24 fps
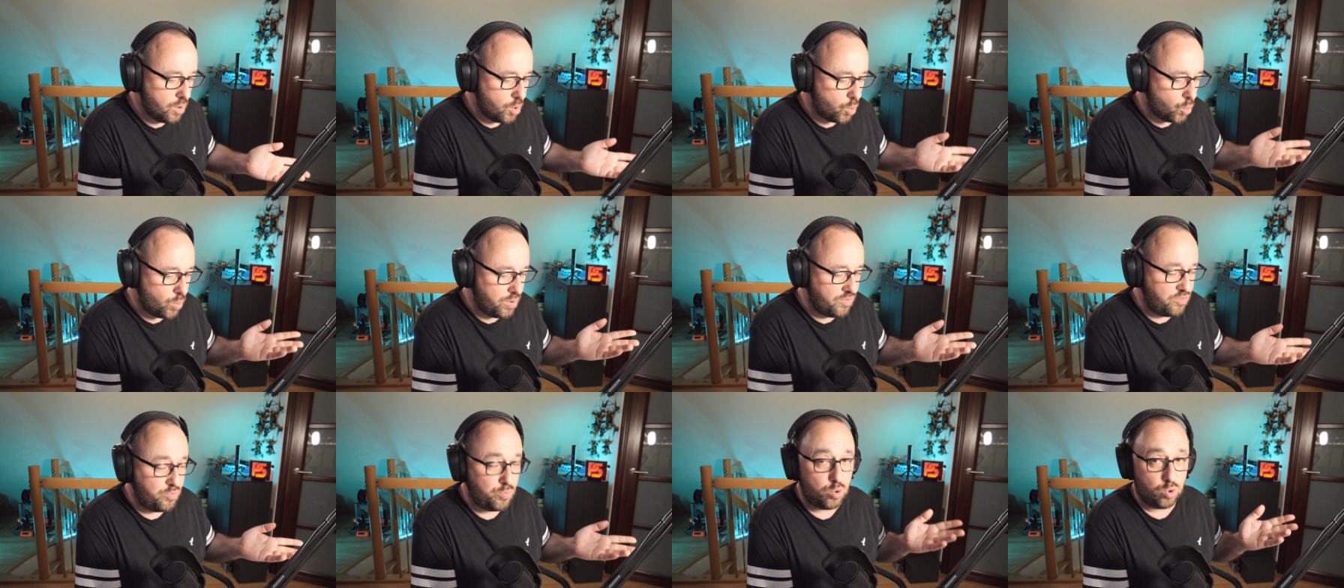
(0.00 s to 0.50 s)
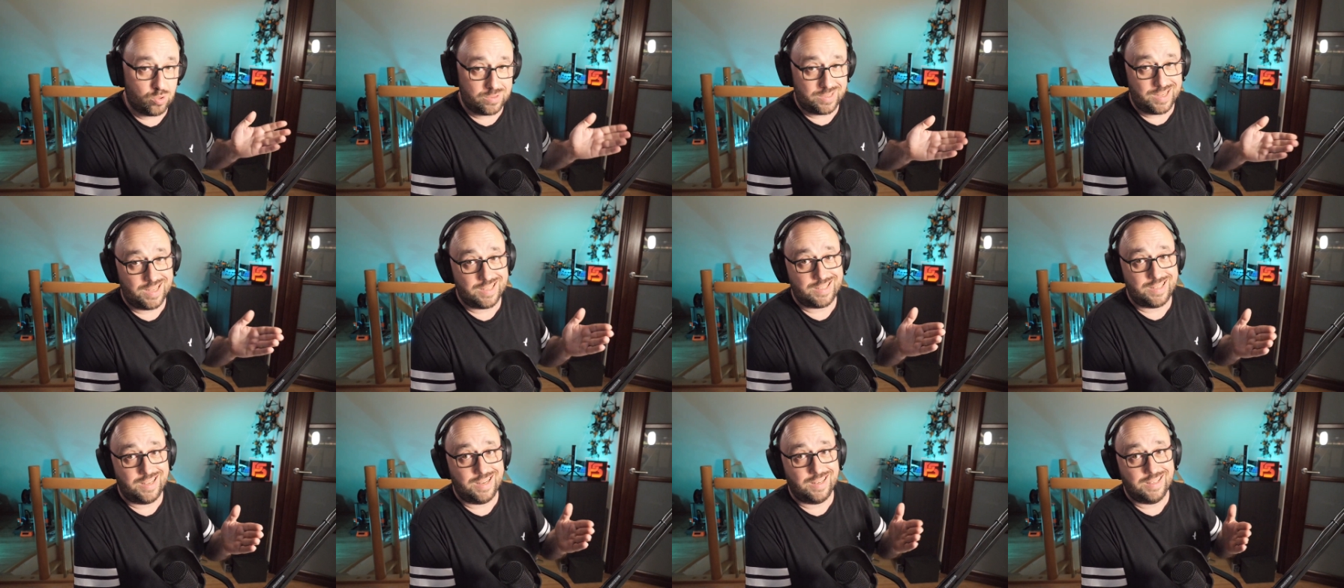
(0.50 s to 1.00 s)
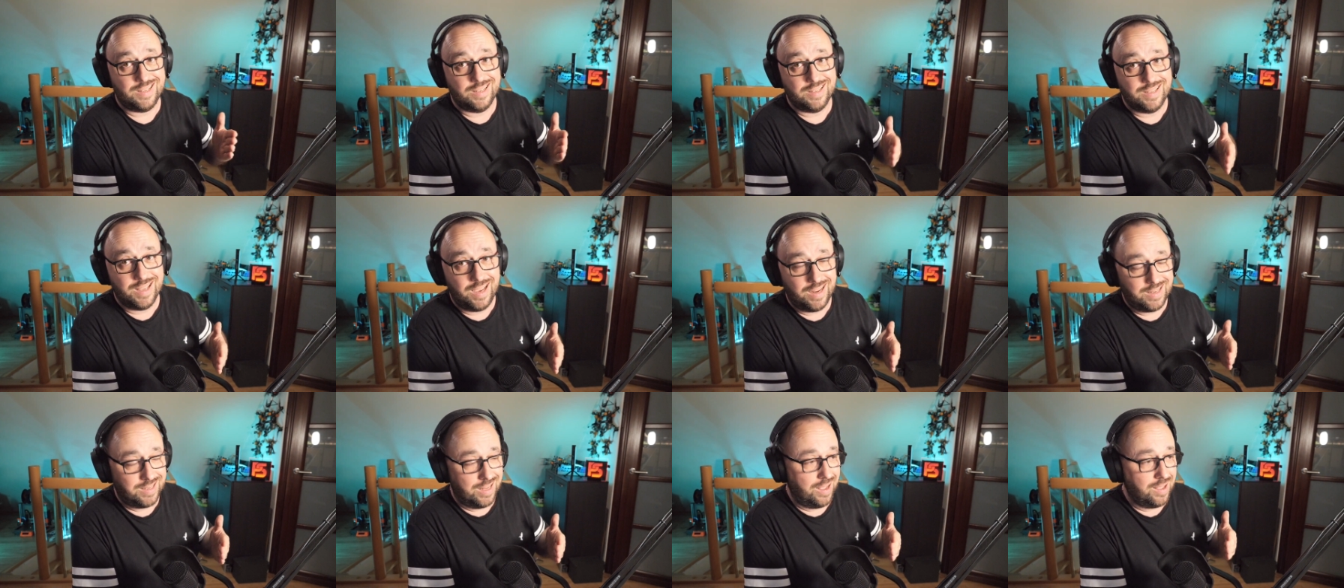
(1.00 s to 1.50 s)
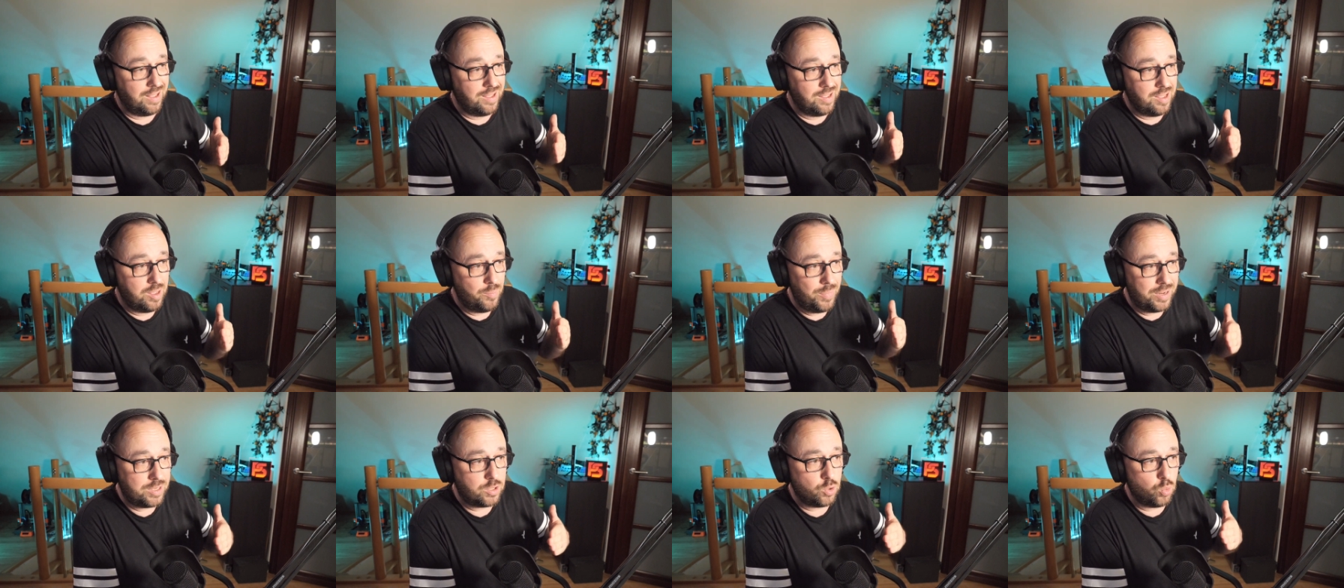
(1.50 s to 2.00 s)
with processing the data
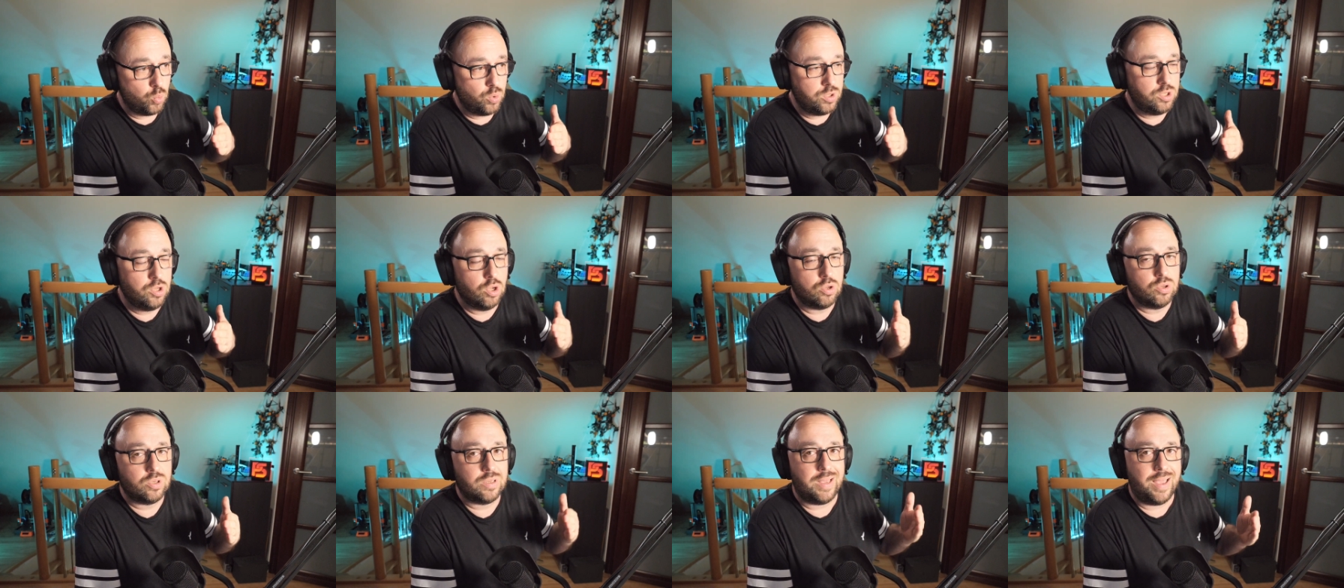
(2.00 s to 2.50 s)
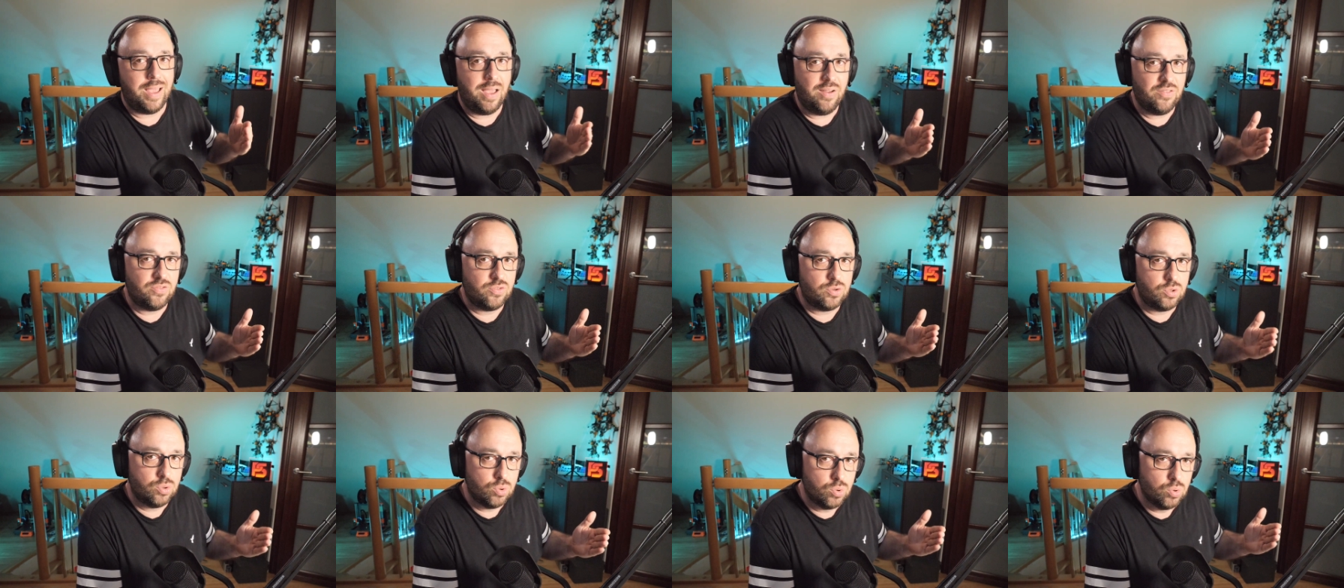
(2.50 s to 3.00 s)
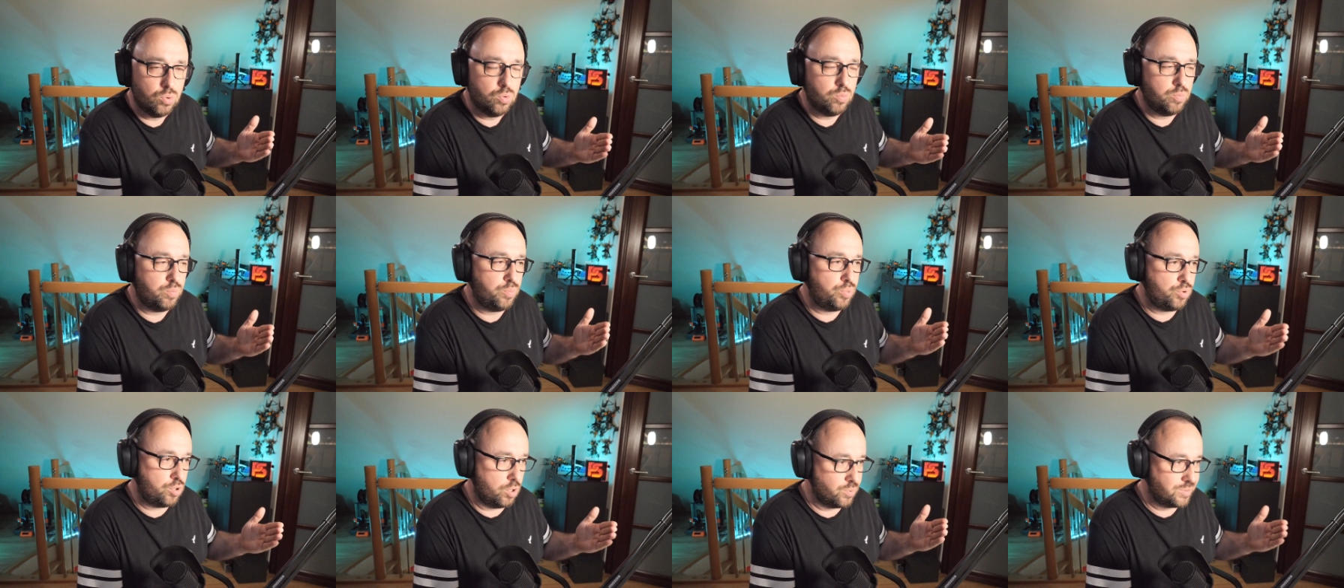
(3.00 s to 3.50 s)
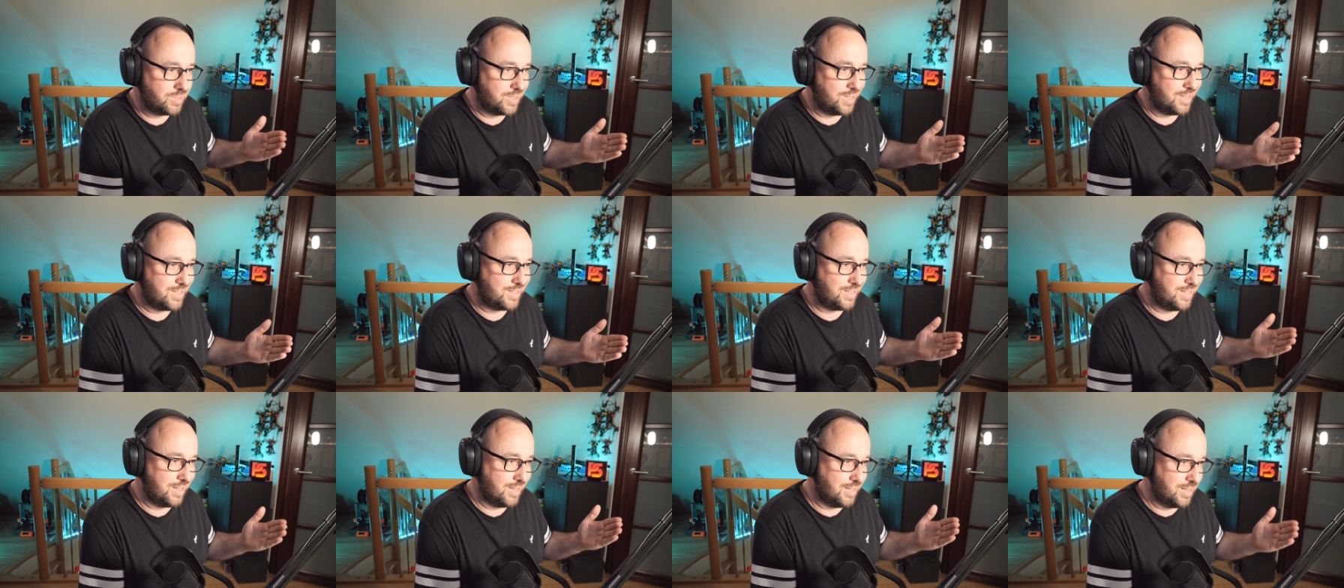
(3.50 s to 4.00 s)
but we don't have to
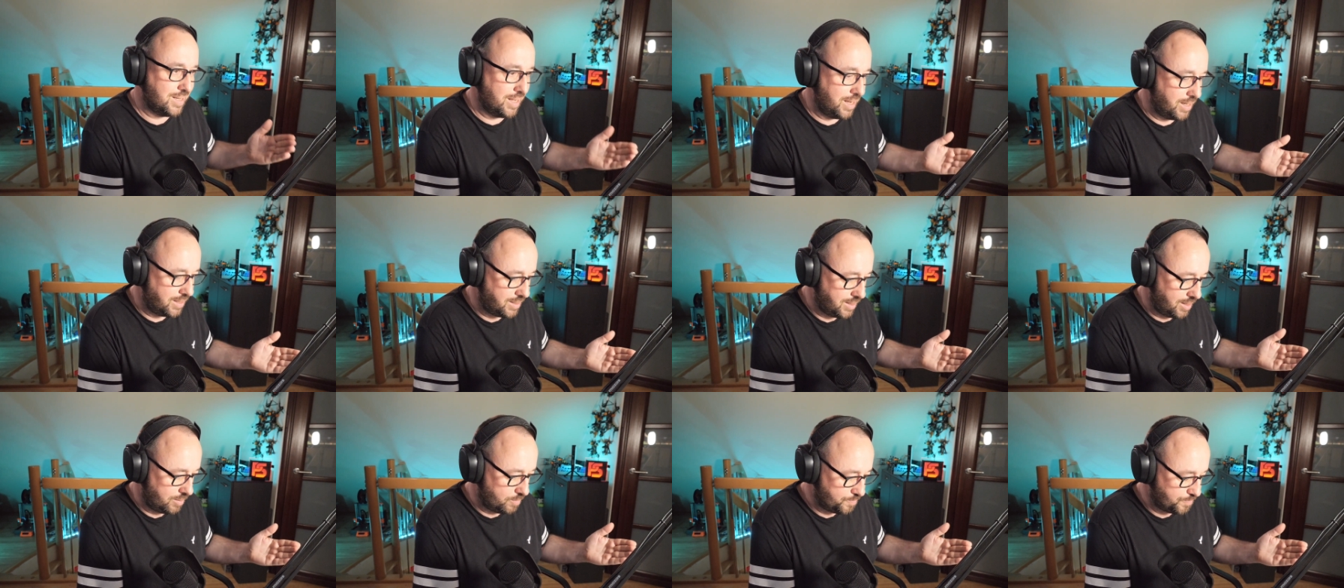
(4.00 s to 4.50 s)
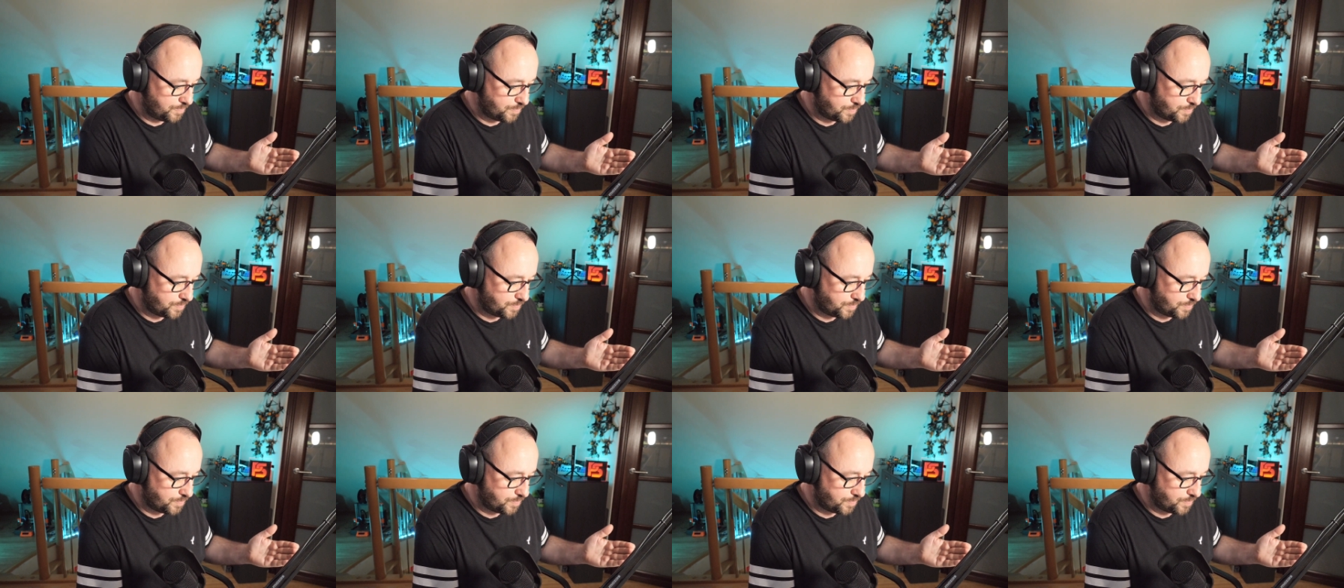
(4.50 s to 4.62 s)
process the data